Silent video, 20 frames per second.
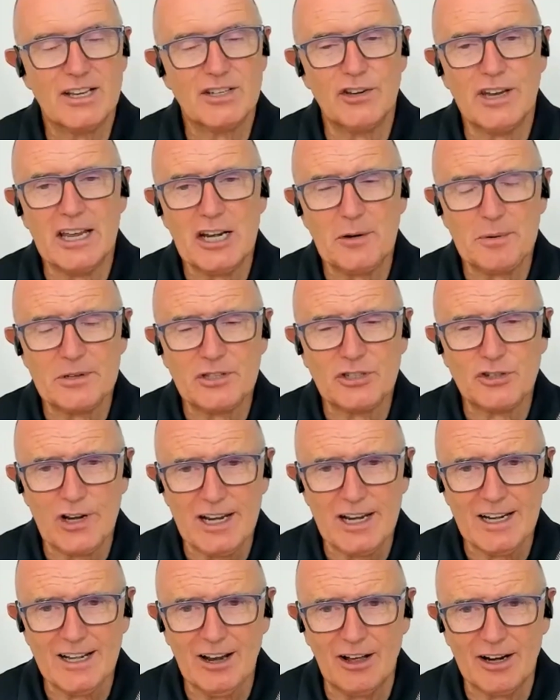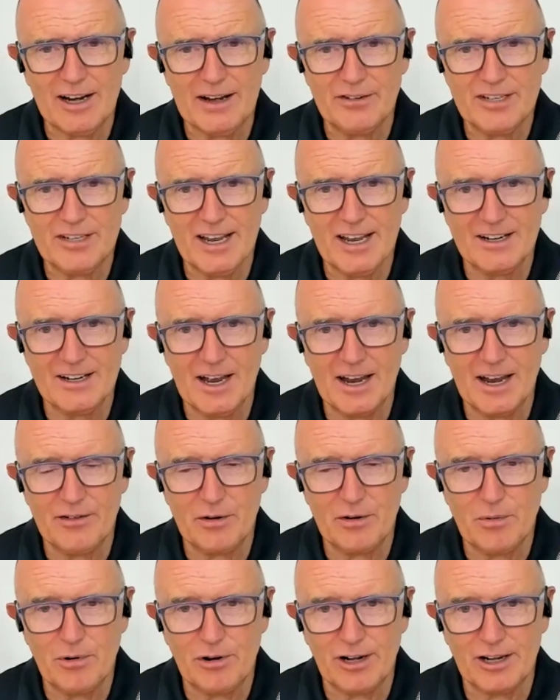So you get up at 3 o'clock every day,
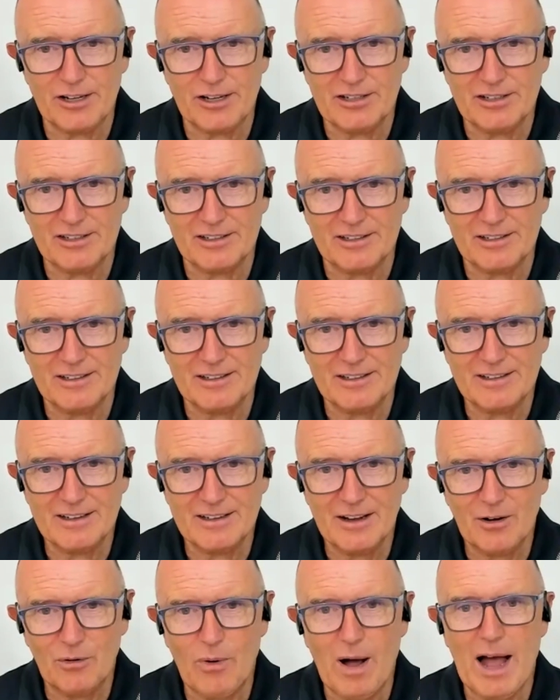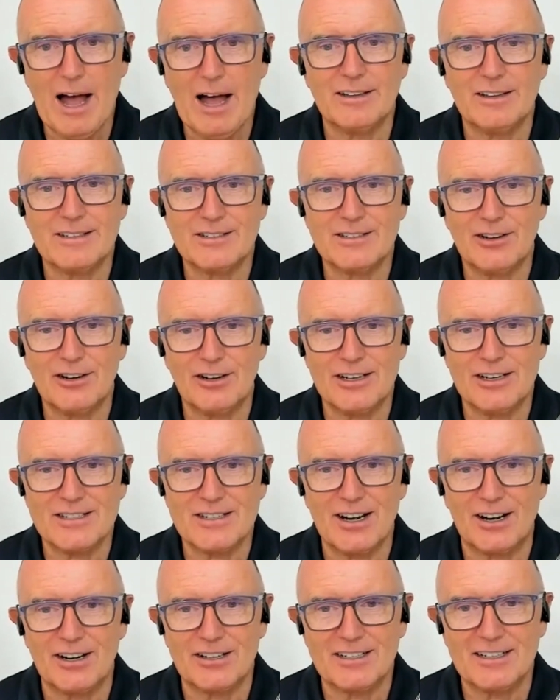every morning, do you? Wow, that's an early
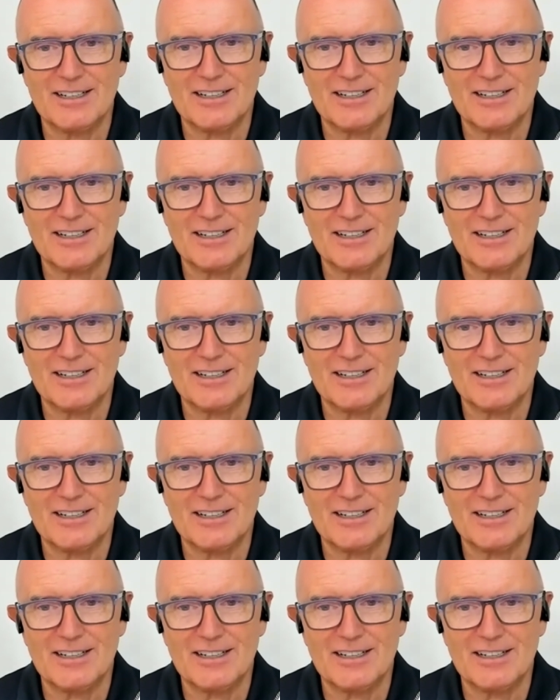start.